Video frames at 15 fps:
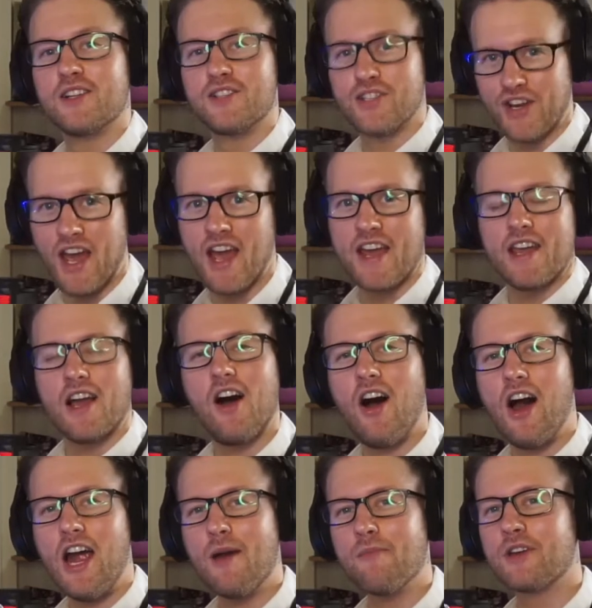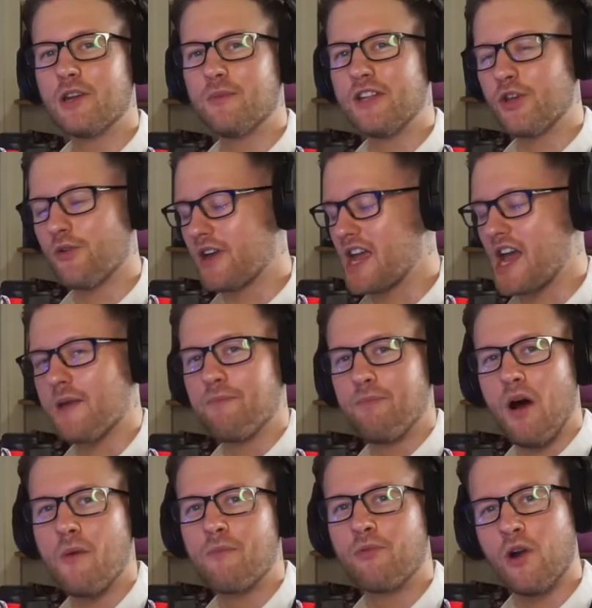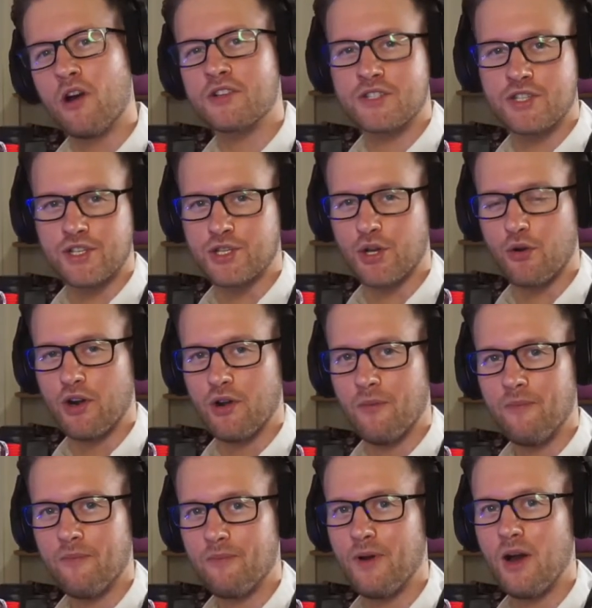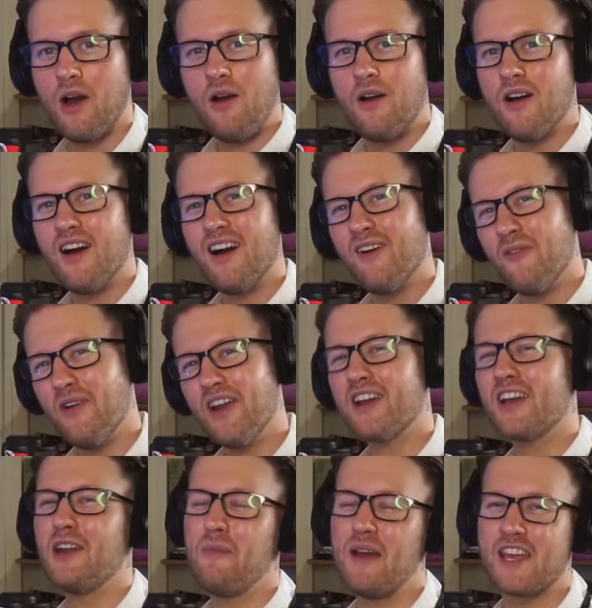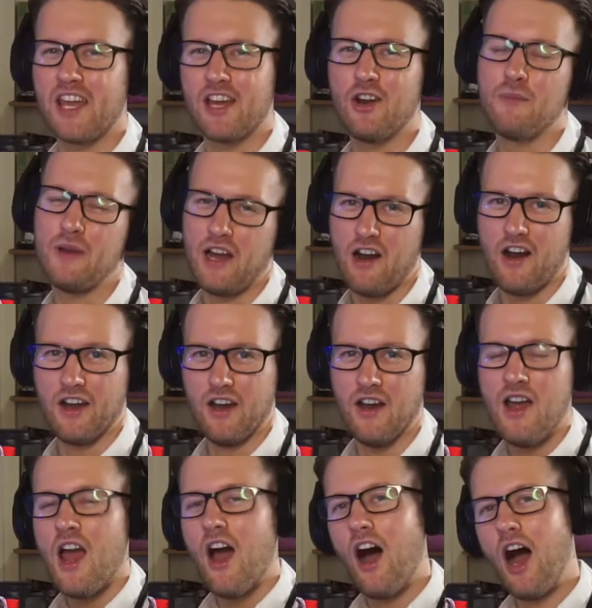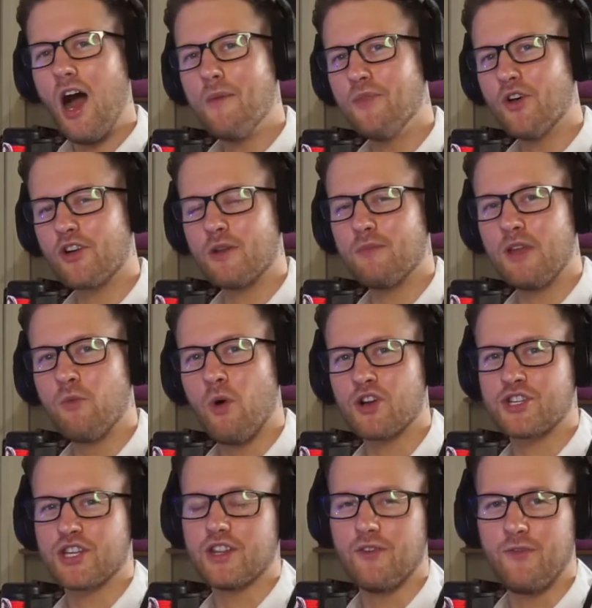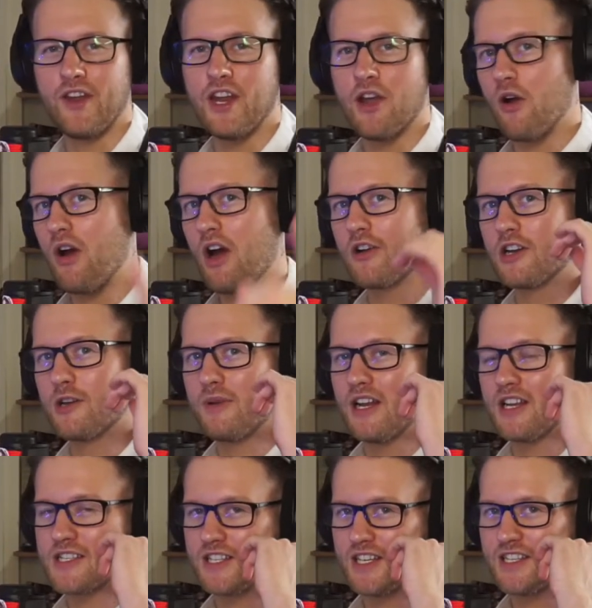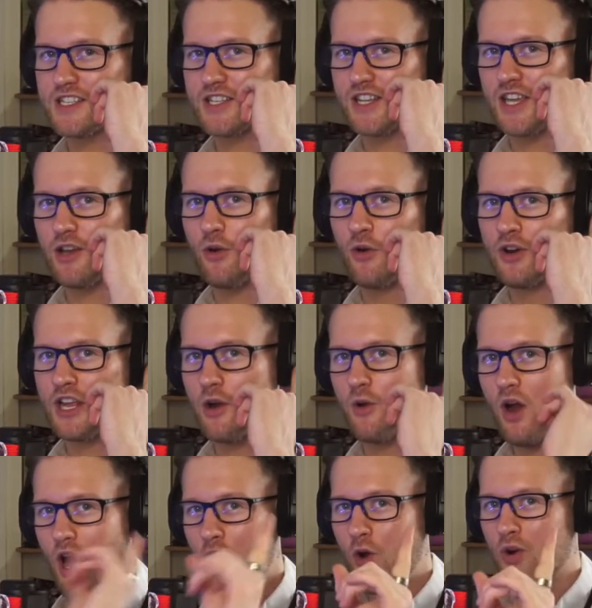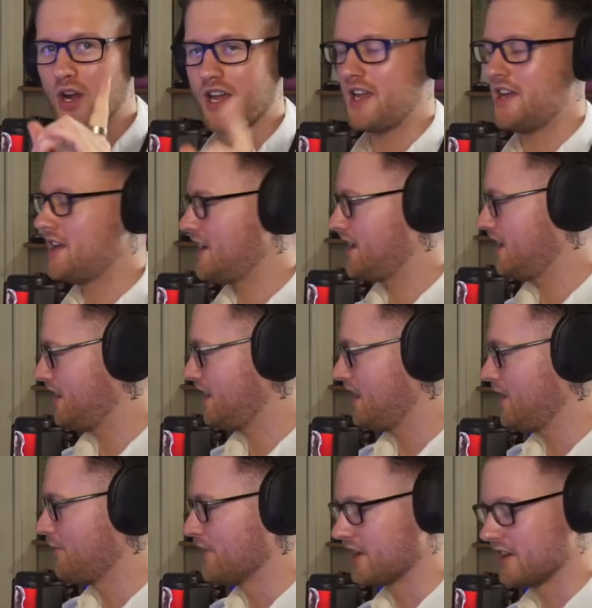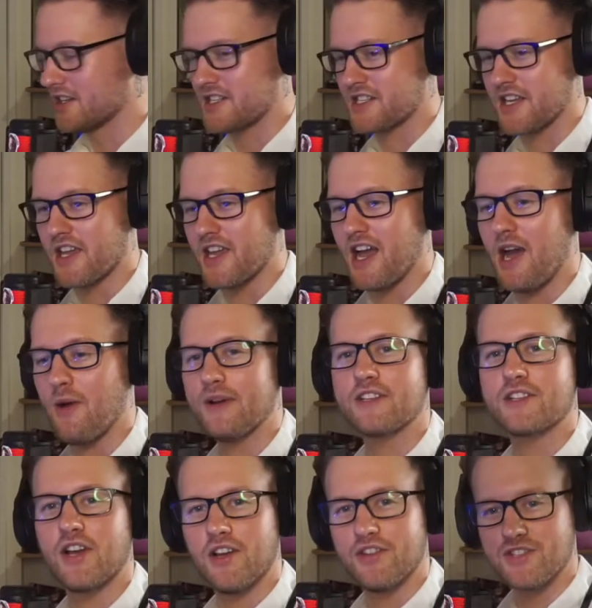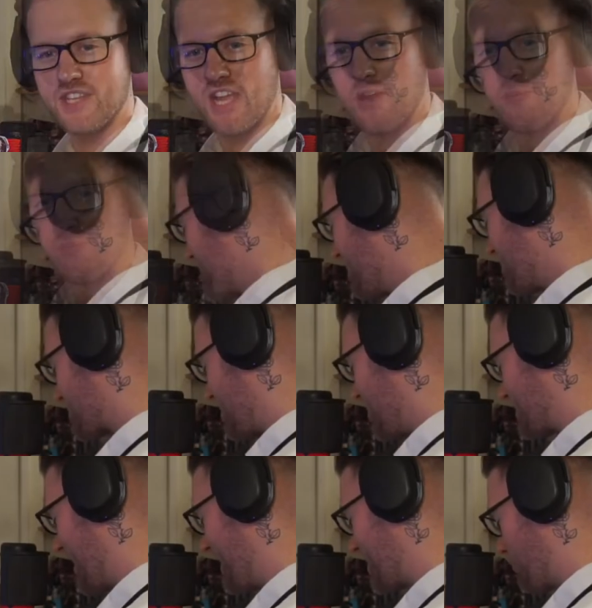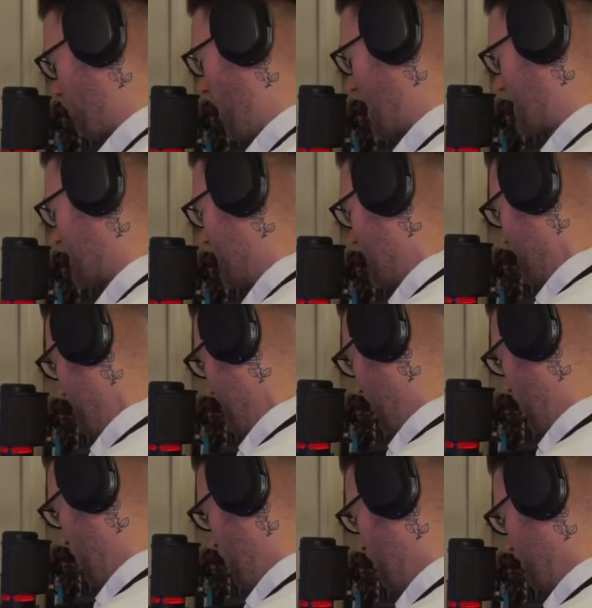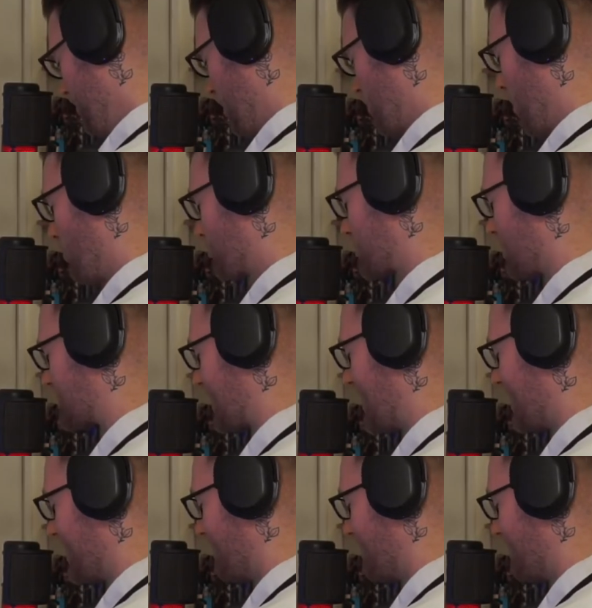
Today, I am going to be doing a Bob Ross tutorial, but we're going to make it a little bit harder. I'm not going to be watching the video, I'm going to be listening to the audio only, and we're going to see how it turns out. We got Titanic white! No, titanium.